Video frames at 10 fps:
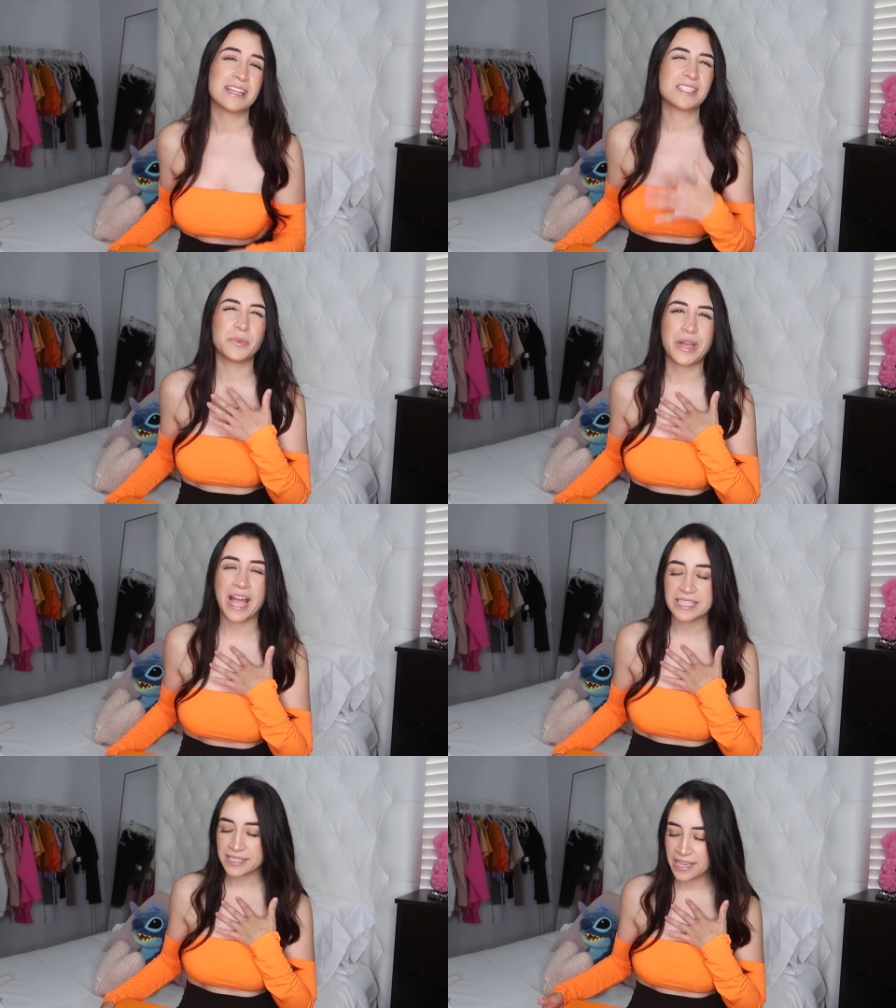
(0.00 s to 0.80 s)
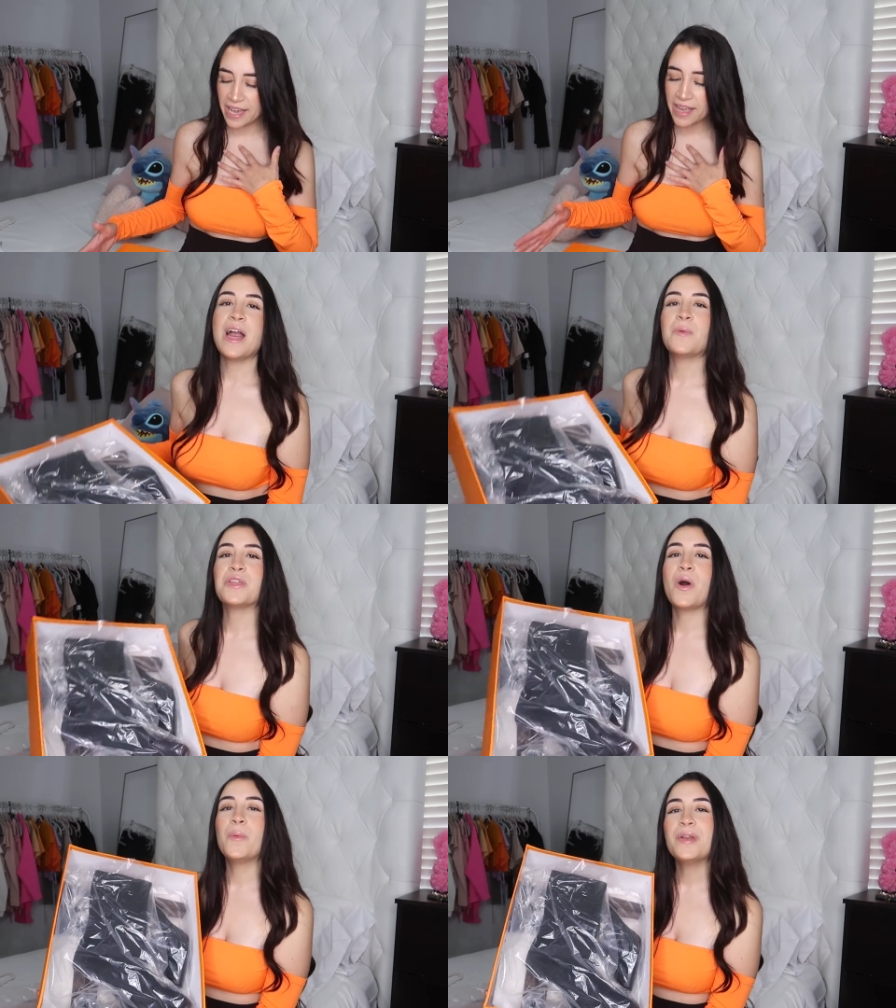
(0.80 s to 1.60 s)
That's the way I see it. And when
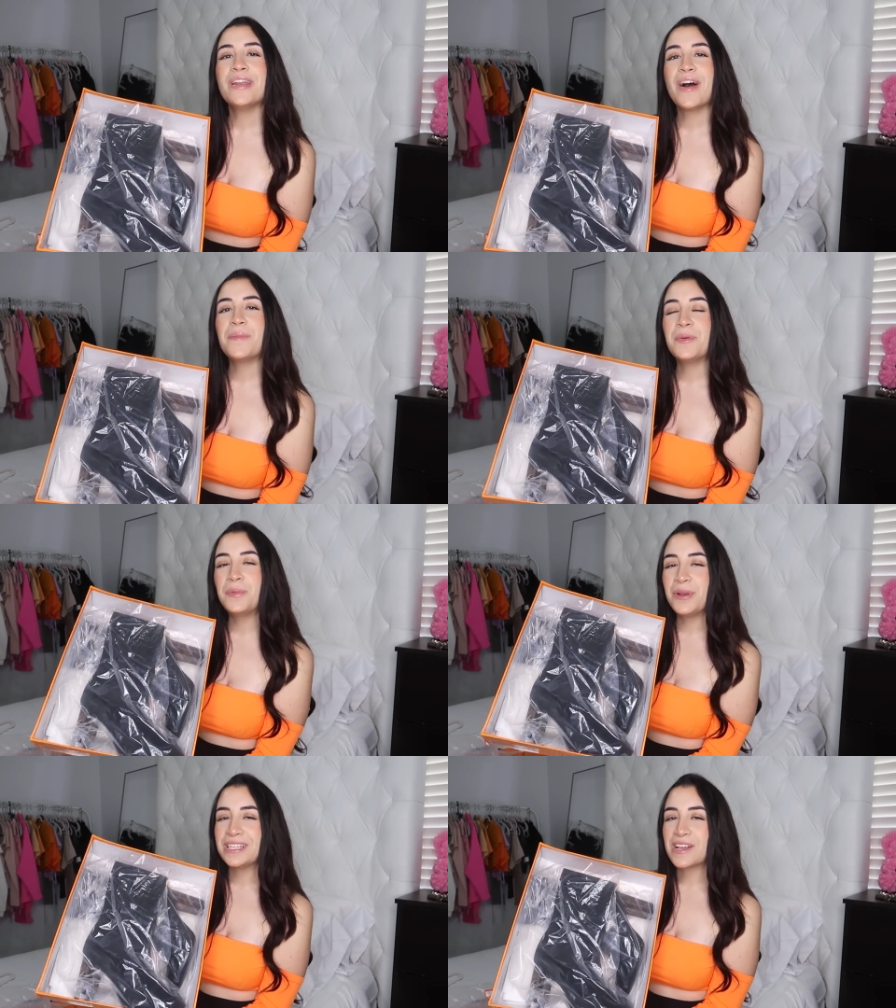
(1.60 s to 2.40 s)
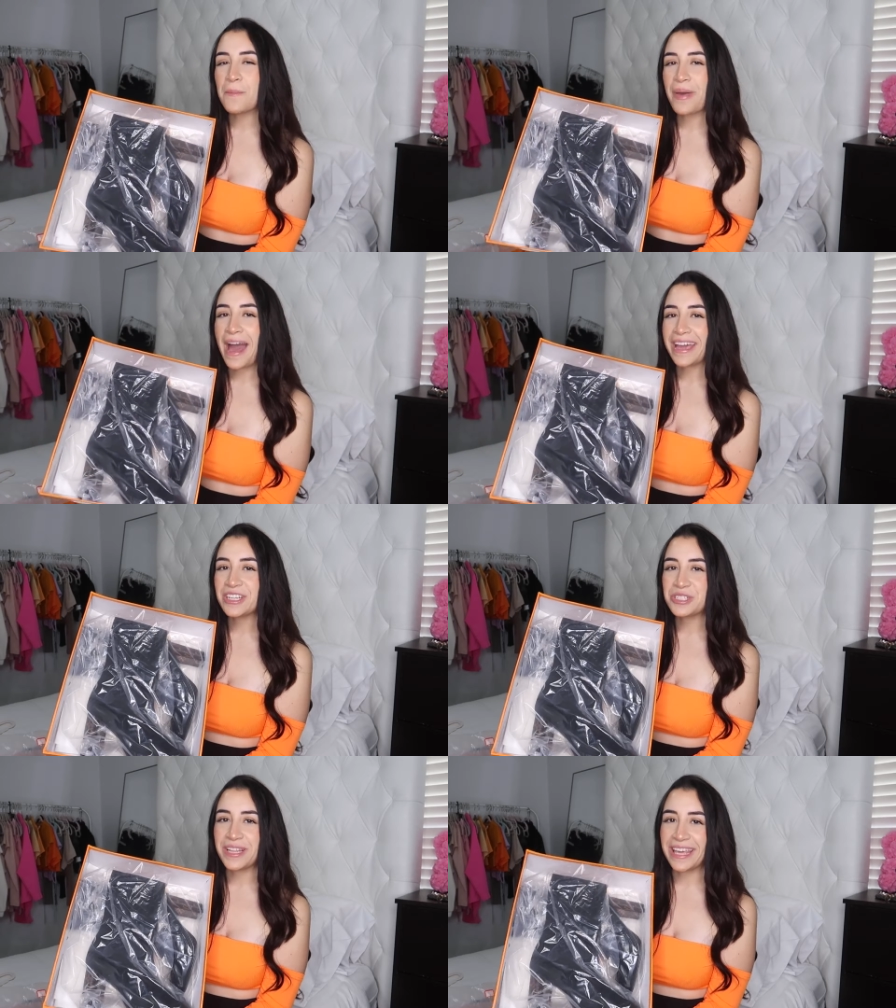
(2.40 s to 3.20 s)
you open it up, the booties come
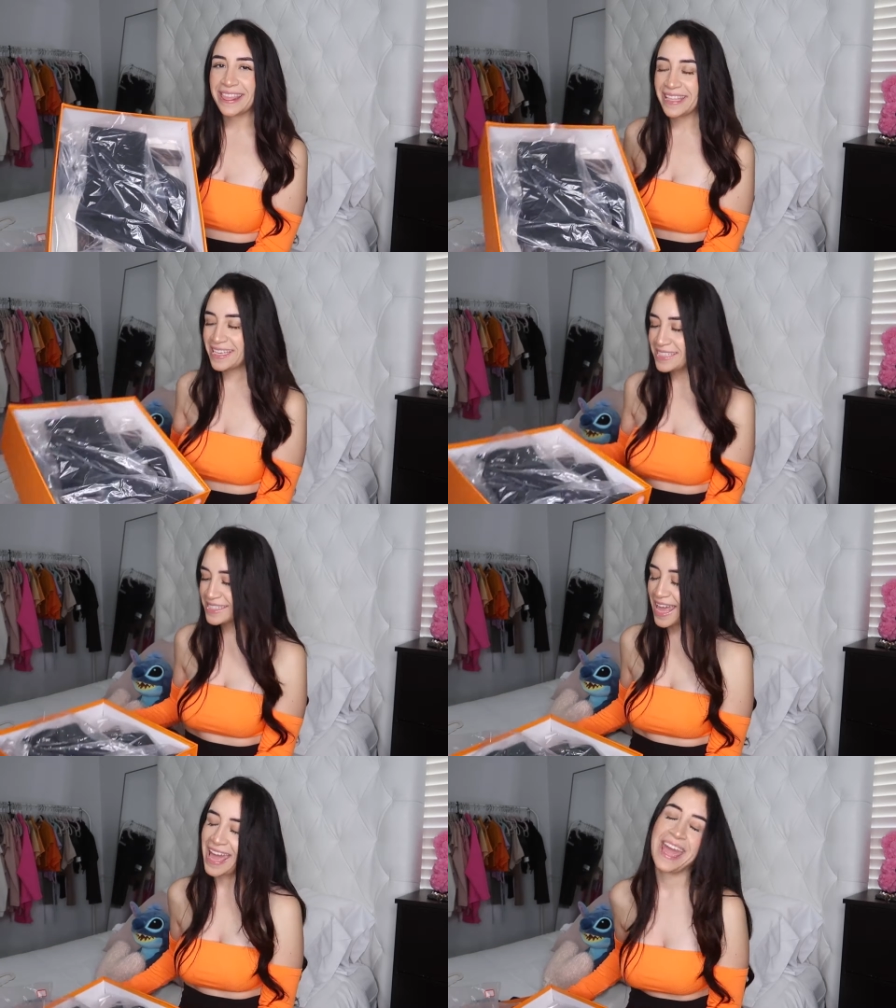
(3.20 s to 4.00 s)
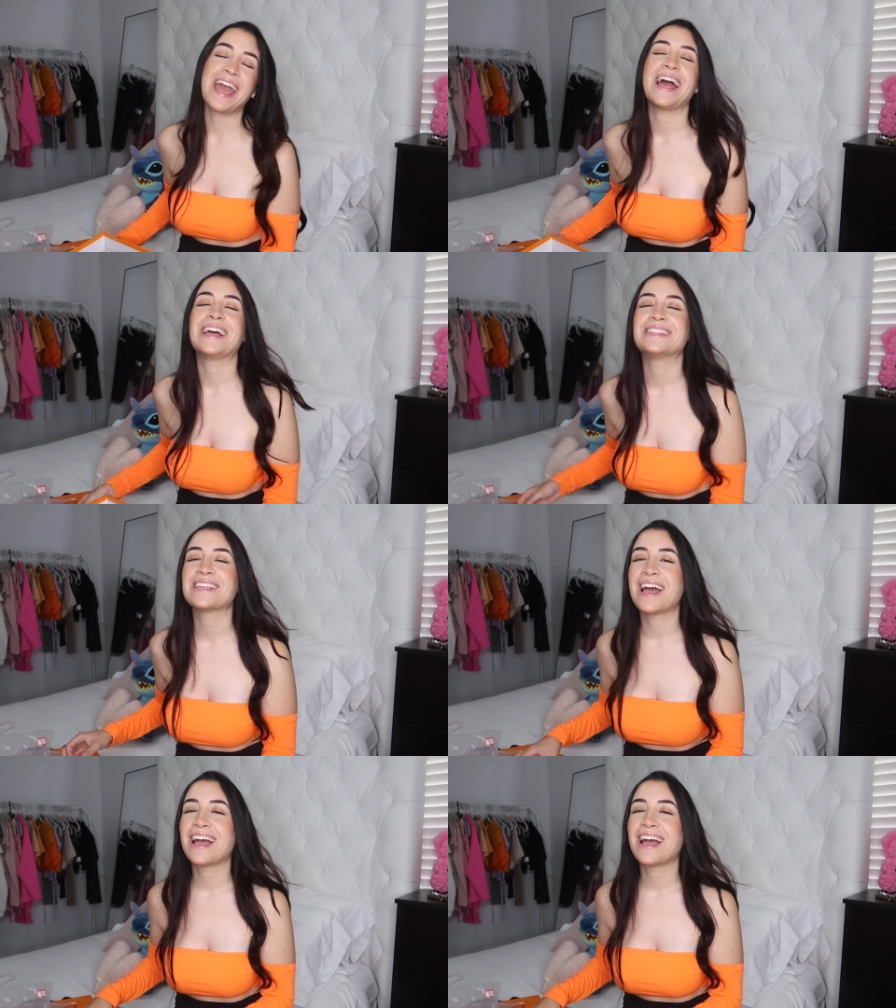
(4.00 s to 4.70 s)
packaged like this and